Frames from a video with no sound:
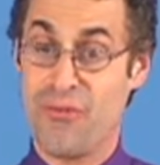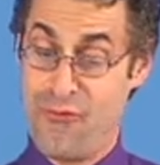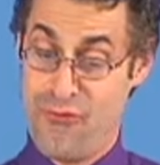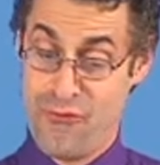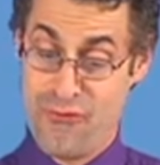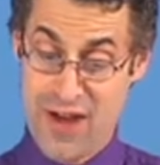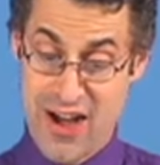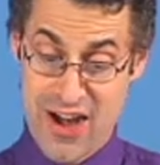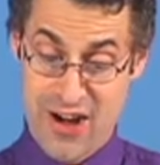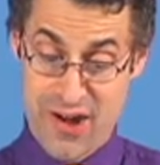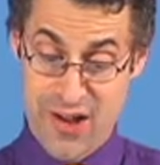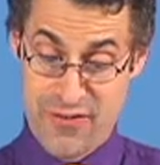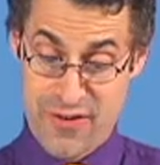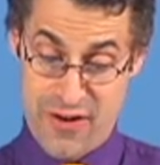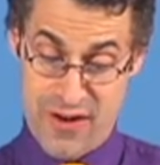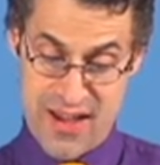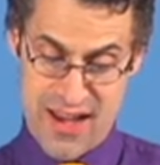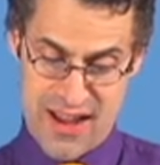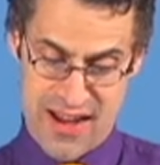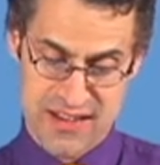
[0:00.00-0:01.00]
Very,
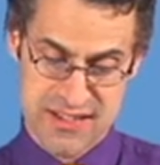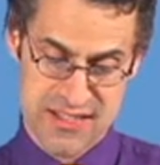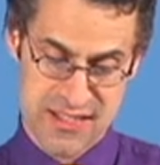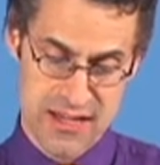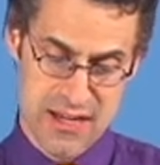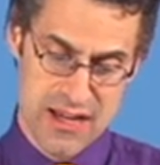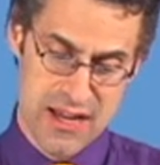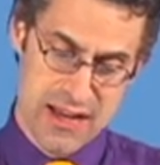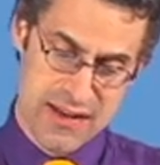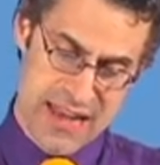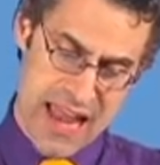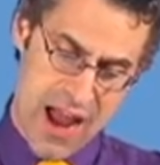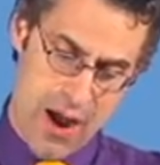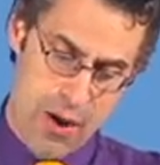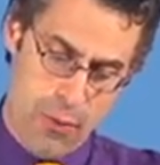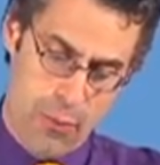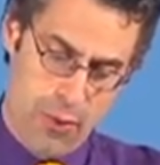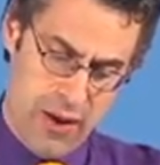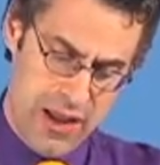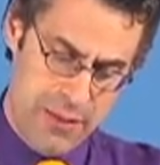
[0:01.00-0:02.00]
very nice.
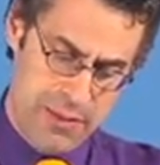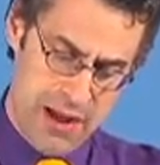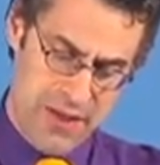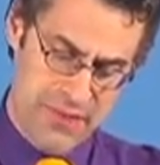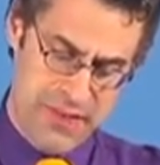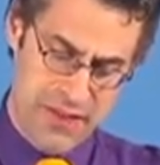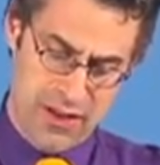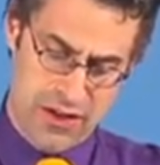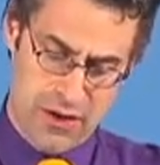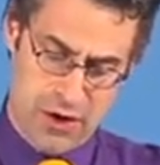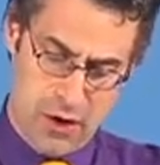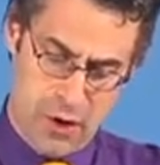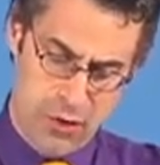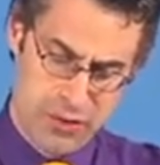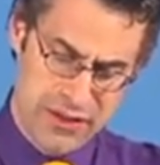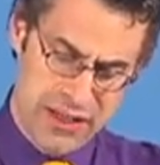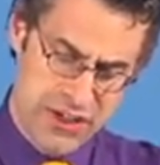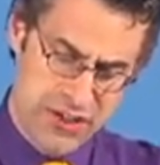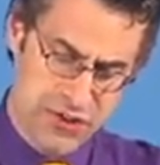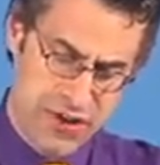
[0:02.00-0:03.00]
Now, what about the
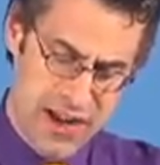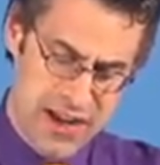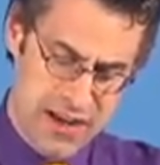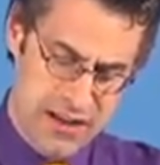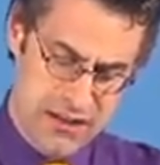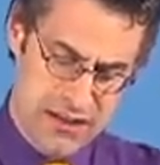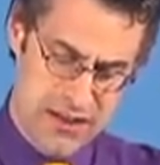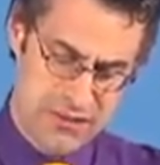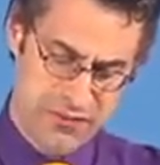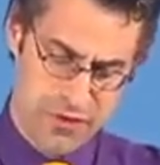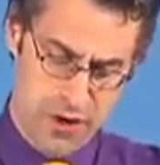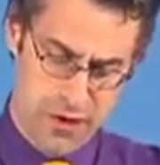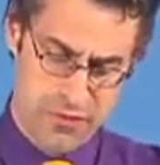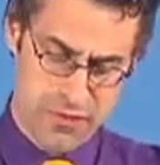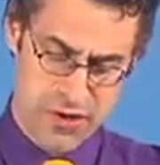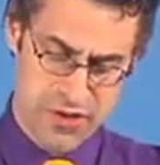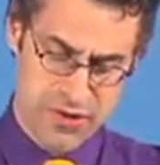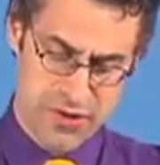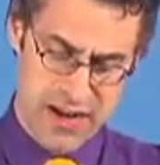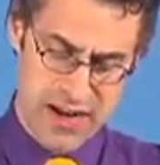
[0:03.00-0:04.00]
only triangle left
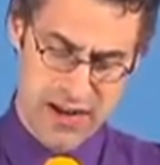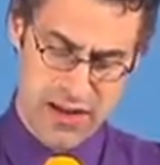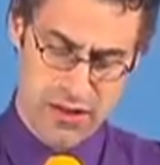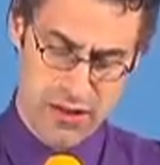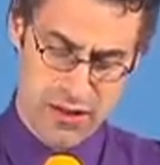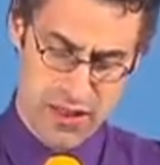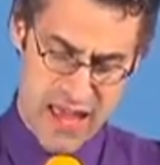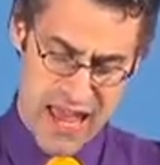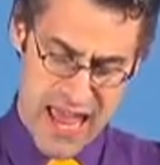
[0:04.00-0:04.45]
over, triangle